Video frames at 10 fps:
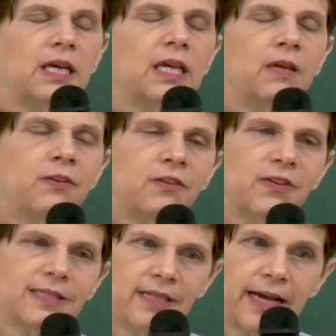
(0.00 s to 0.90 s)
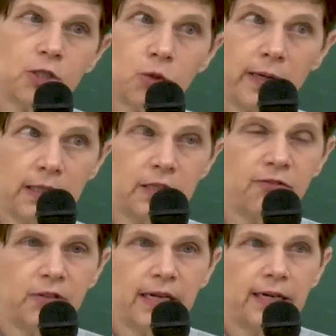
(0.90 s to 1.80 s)
even if it's not directly
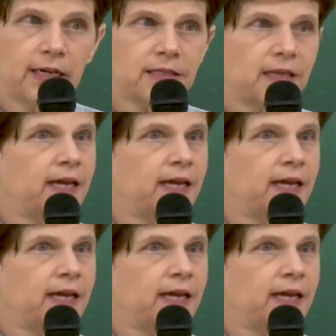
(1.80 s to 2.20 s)
phonetics,